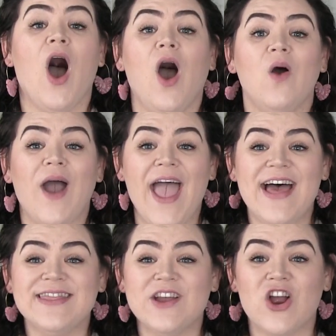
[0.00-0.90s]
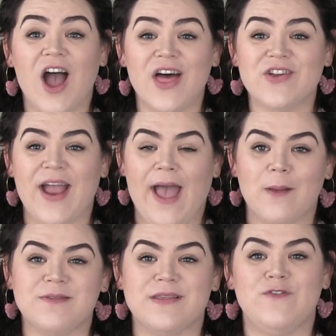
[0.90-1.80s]
Oh, and there are other
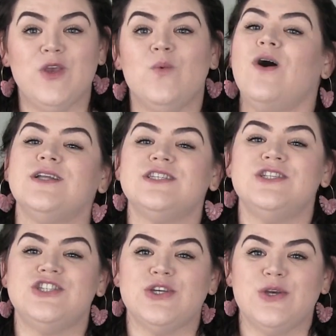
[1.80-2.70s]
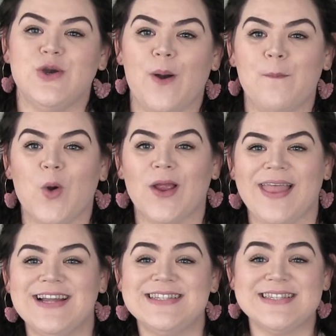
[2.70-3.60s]
apps if you want to do more
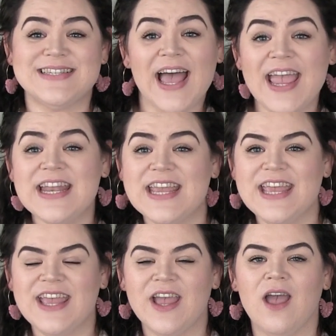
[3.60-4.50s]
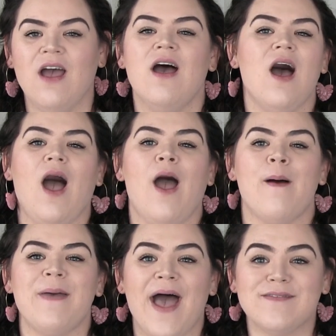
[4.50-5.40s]
like designing,
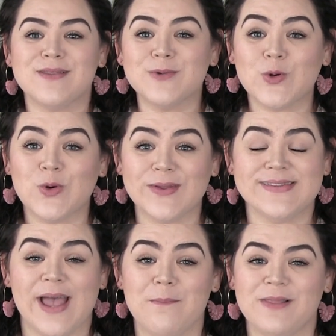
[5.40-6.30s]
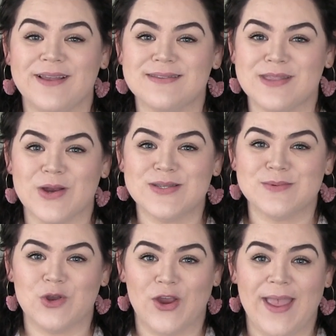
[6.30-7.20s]
have some cool templates. There are
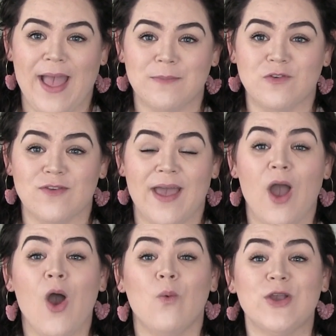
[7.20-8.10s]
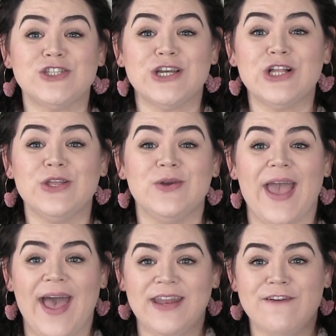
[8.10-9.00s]
some great apps for that, which include
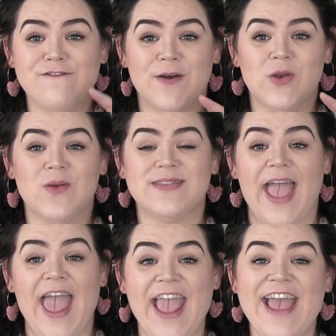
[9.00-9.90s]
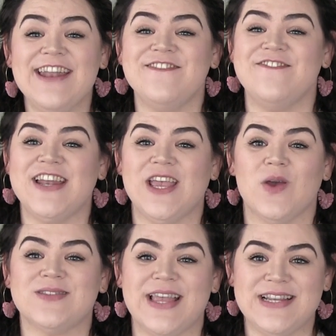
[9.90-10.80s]
adding photos and
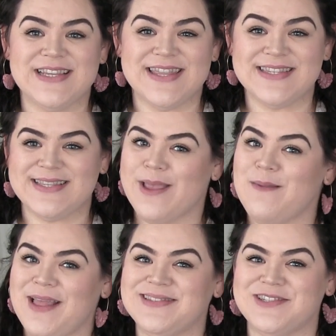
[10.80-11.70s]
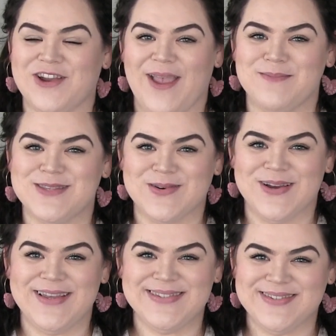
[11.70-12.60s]
videos into the same Instagram
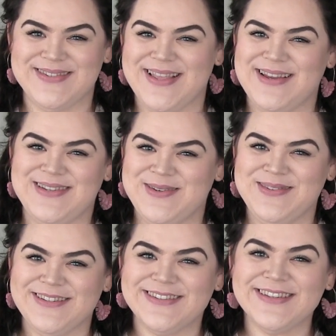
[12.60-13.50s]
story. So stay tuned.